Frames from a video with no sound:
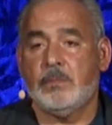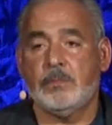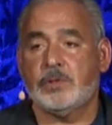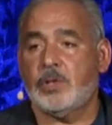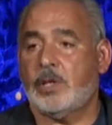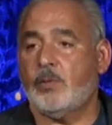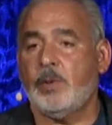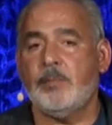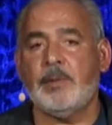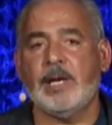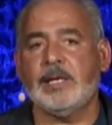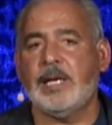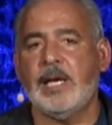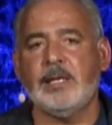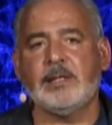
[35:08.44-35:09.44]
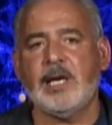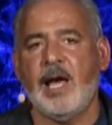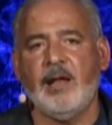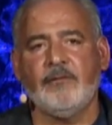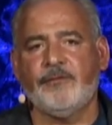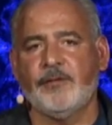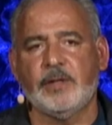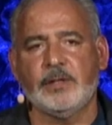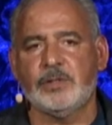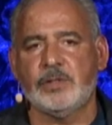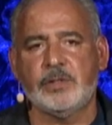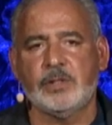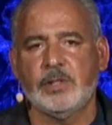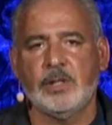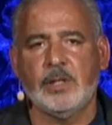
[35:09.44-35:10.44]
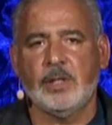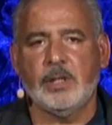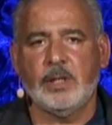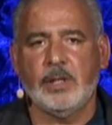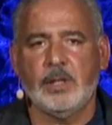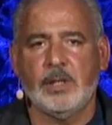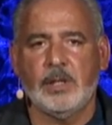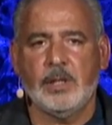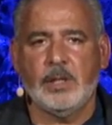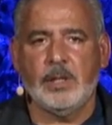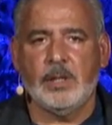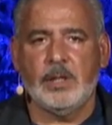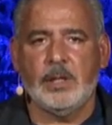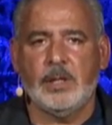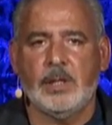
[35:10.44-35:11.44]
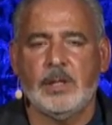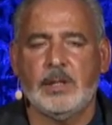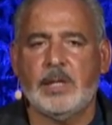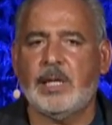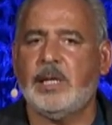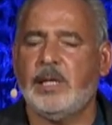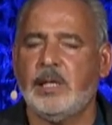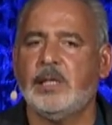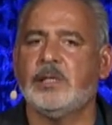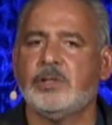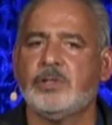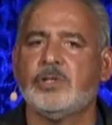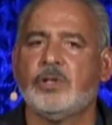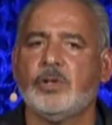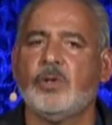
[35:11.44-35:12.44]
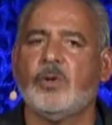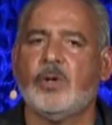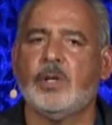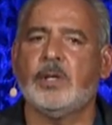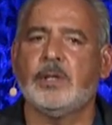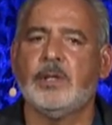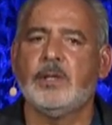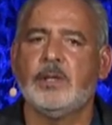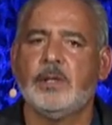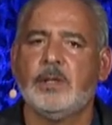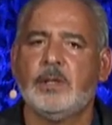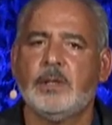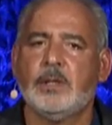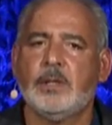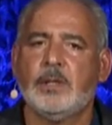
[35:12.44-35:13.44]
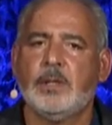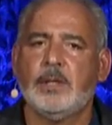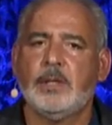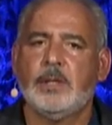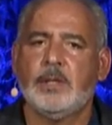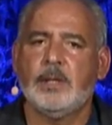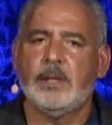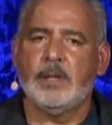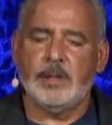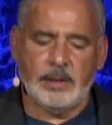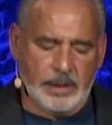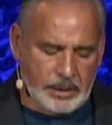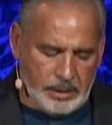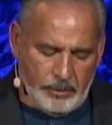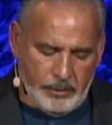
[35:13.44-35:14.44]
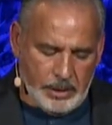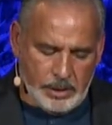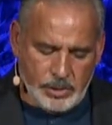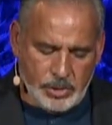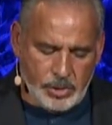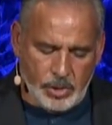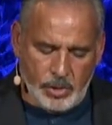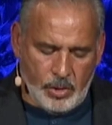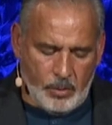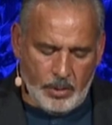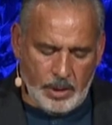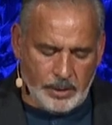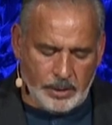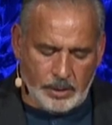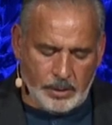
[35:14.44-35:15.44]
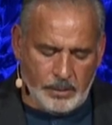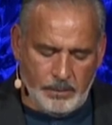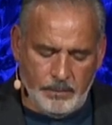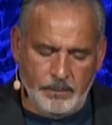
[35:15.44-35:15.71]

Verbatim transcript: so that we might gain confidence that He is the Lord, that there is no other.